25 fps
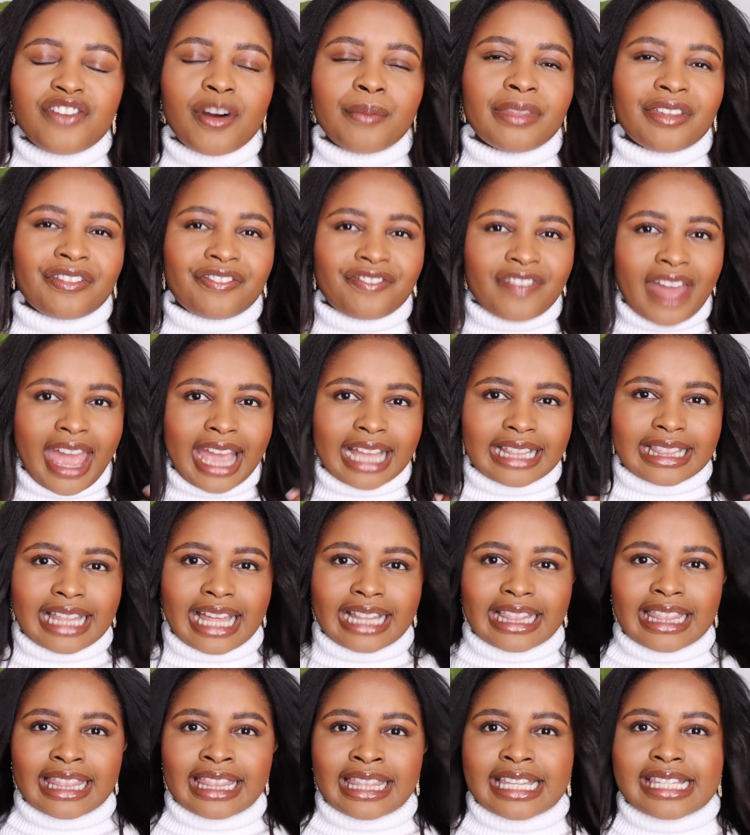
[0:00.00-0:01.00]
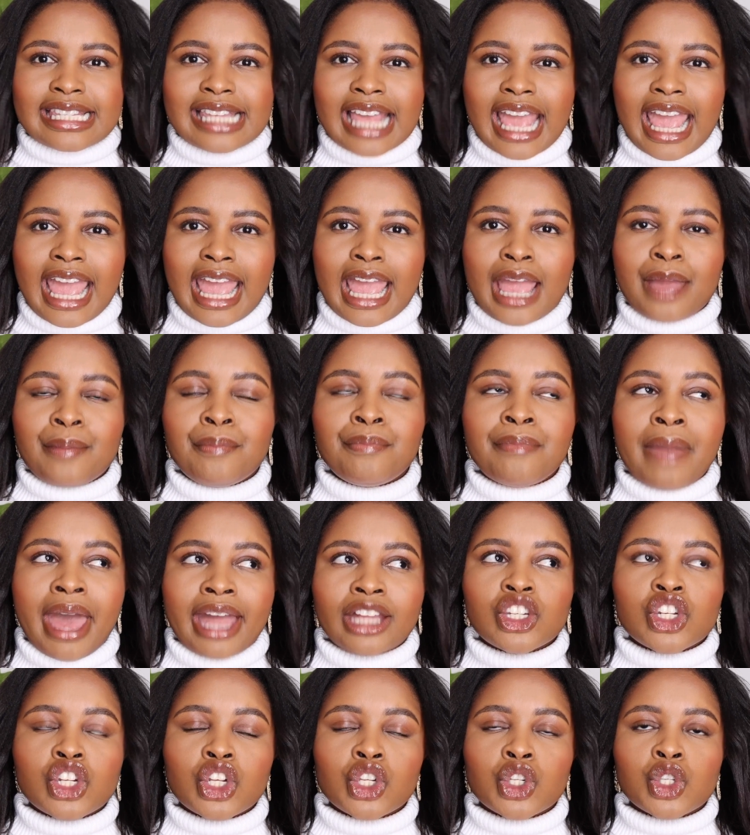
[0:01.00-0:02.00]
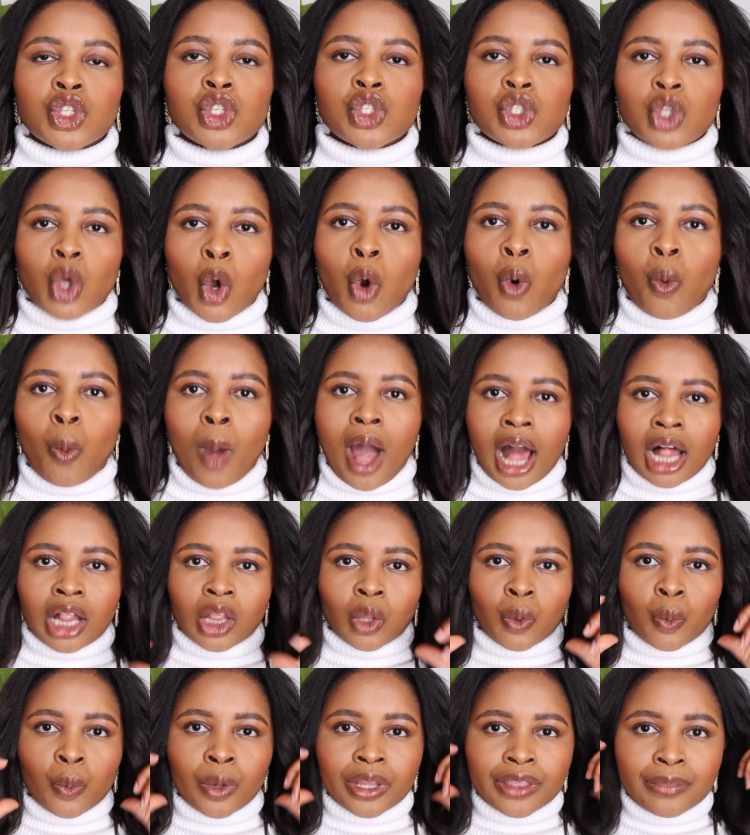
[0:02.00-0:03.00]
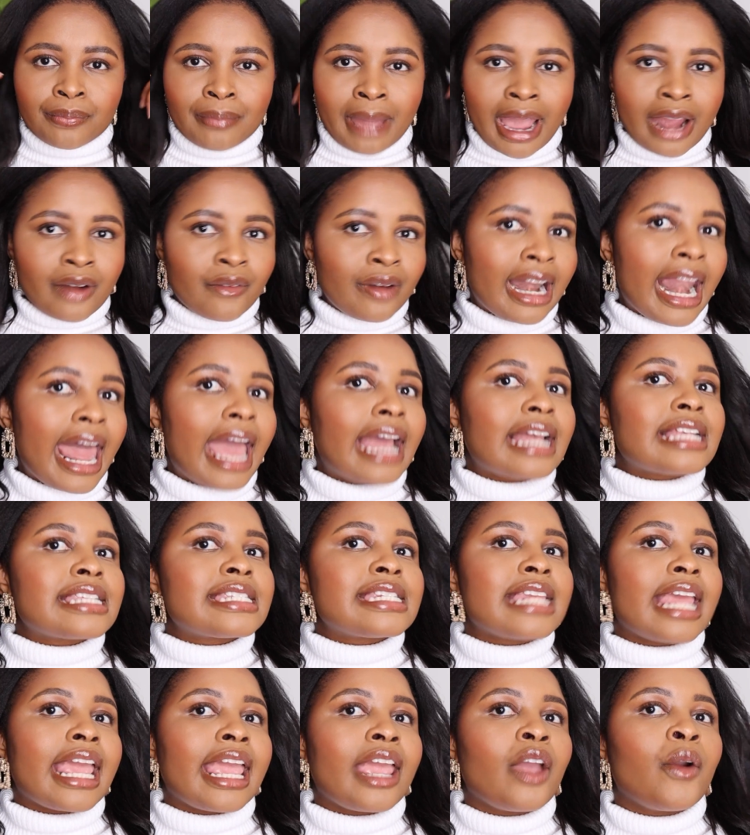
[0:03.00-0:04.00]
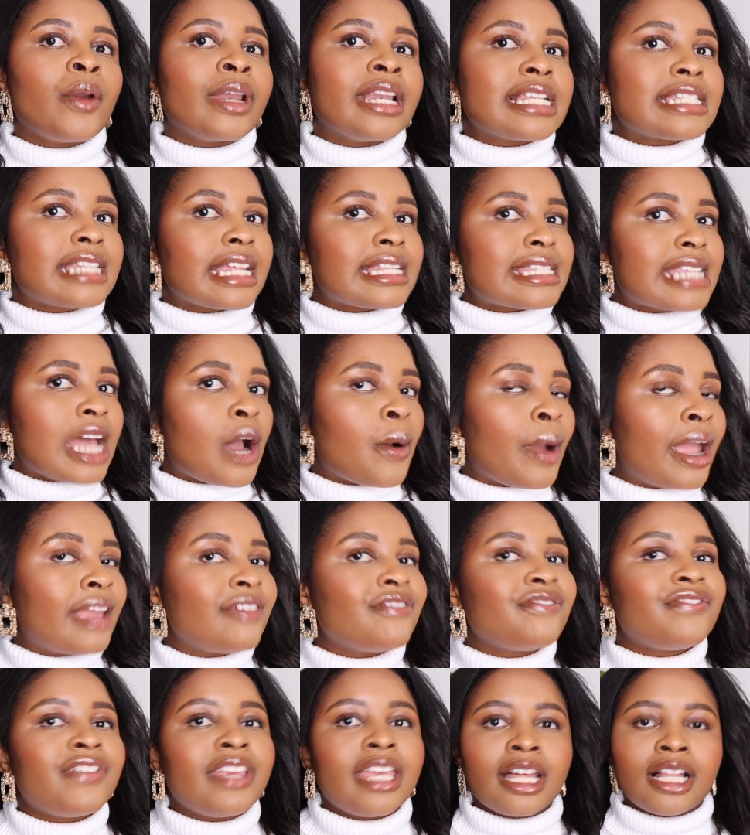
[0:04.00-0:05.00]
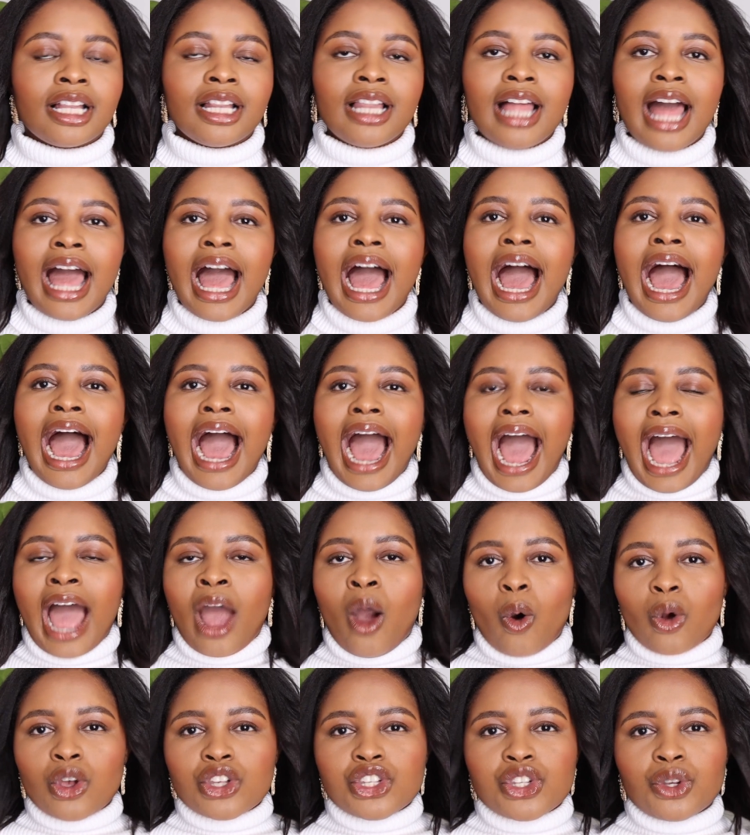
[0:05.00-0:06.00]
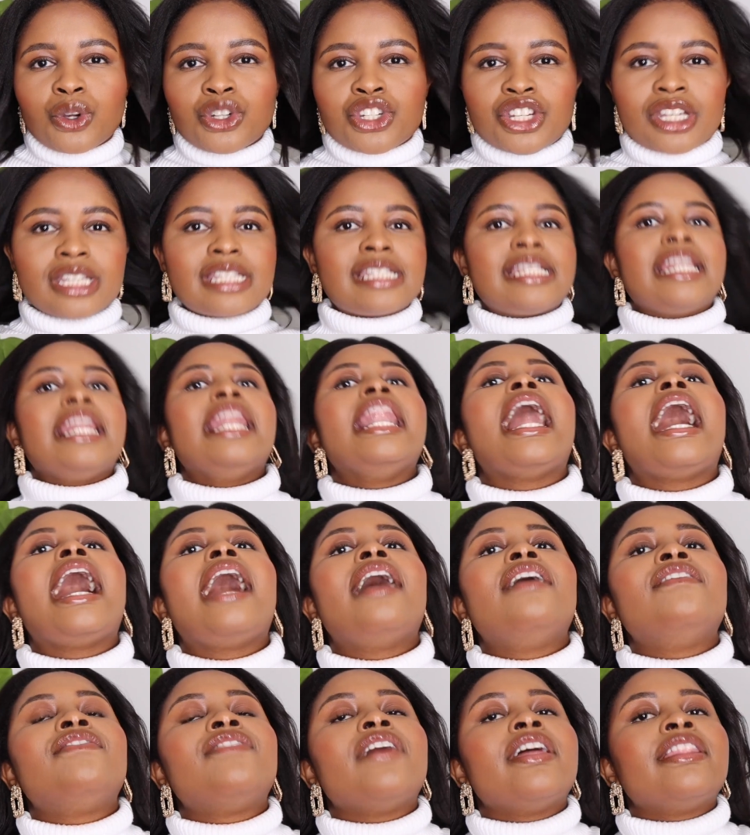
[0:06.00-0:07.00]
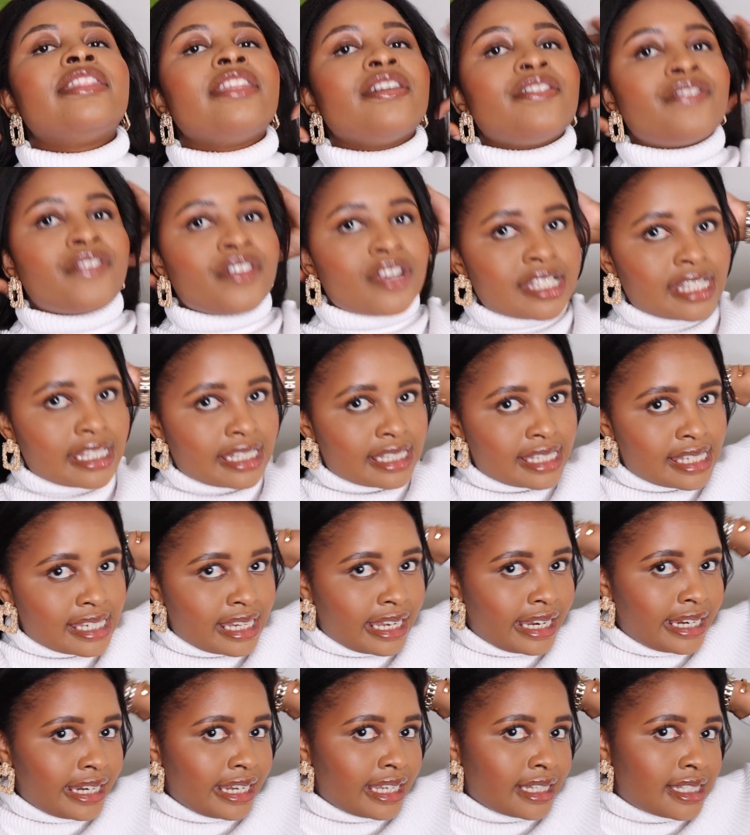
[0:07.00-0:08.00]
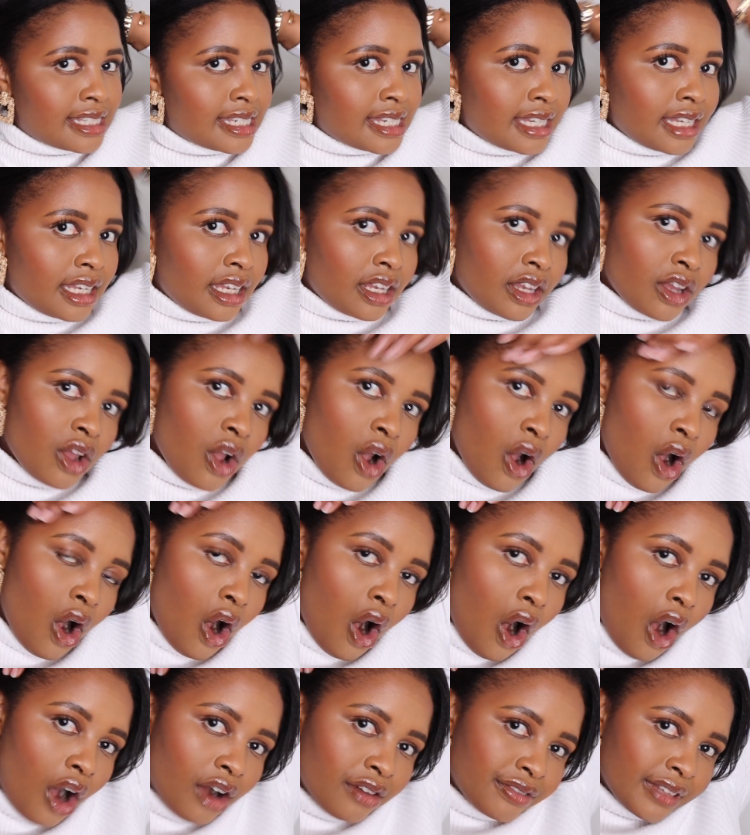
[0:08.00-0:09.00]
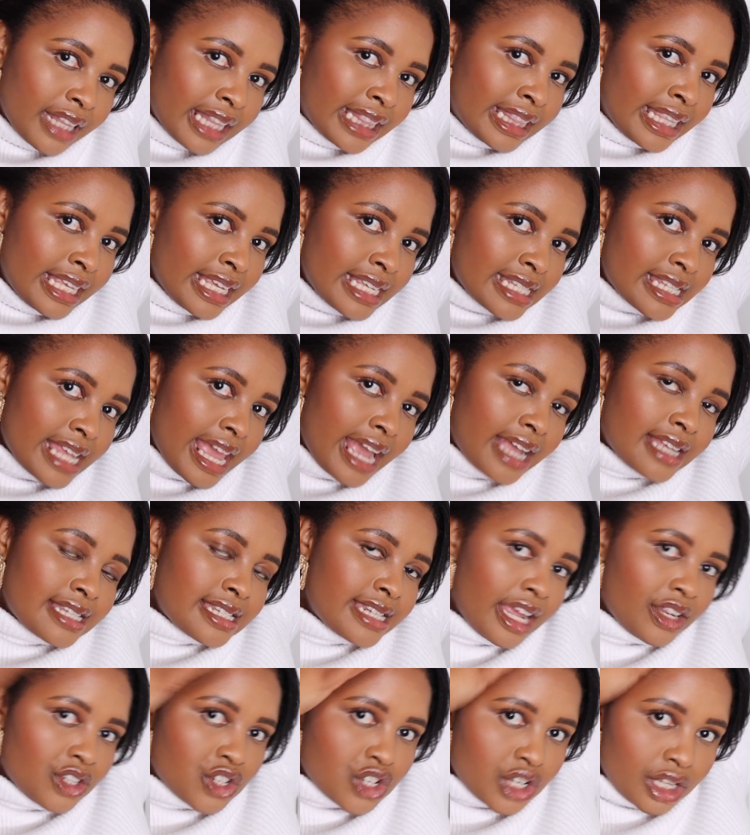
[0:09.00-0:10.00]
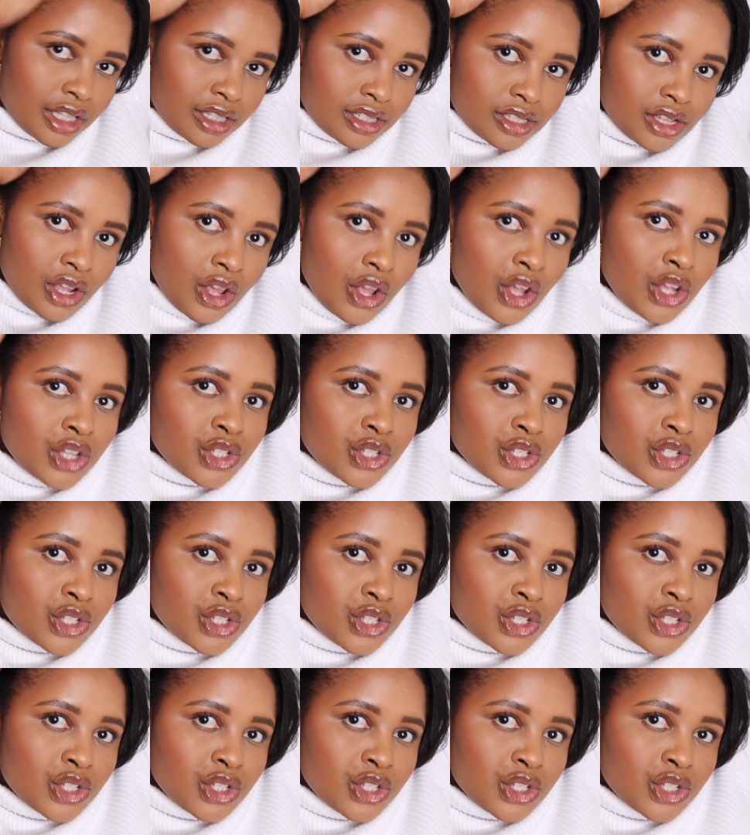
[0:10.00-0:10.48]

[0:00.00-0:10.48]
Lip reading: from the fact that this hair matches so well with my relaxed hair, or at least that's how I feel, I also just love the versatility of these extensions.